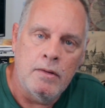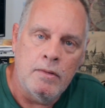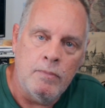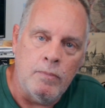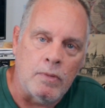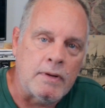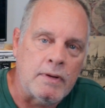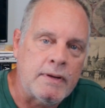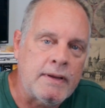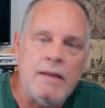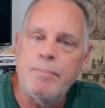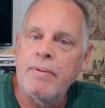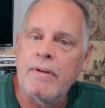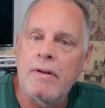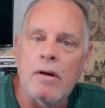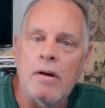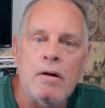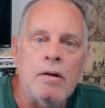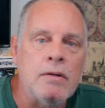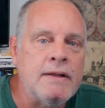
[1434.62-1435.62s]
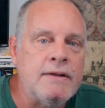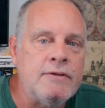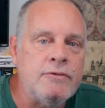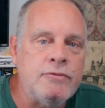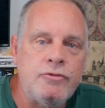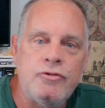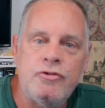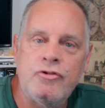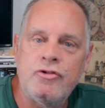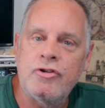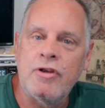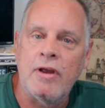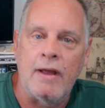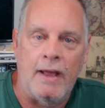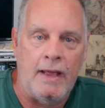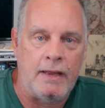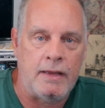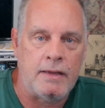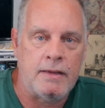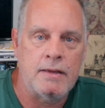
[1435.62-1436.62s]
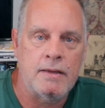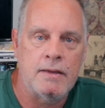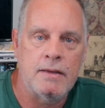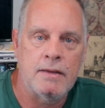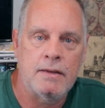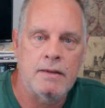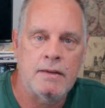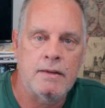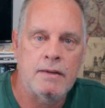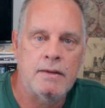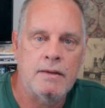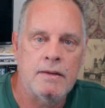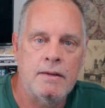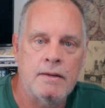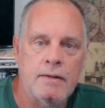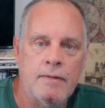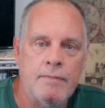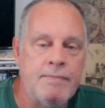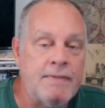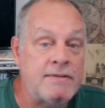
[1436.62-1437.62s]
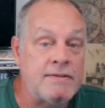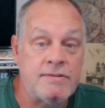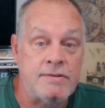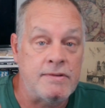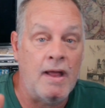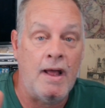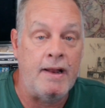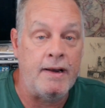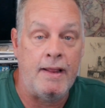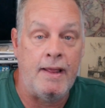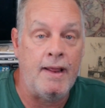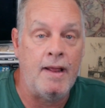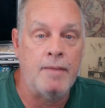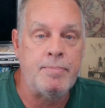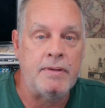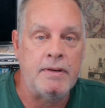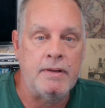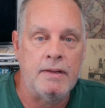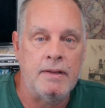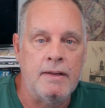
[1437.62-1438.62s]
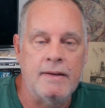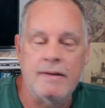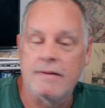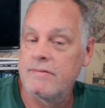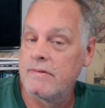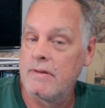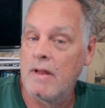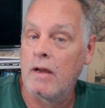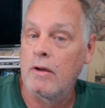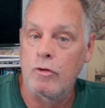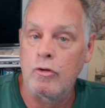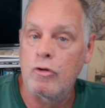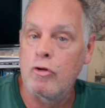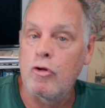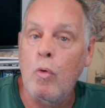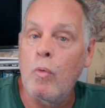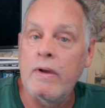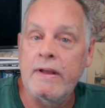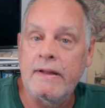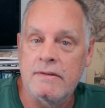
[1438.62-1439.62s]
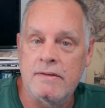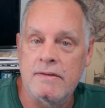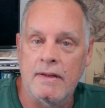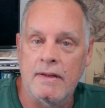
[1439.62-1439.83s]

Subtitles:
will keep it all in check. That's not happening, and it's not going to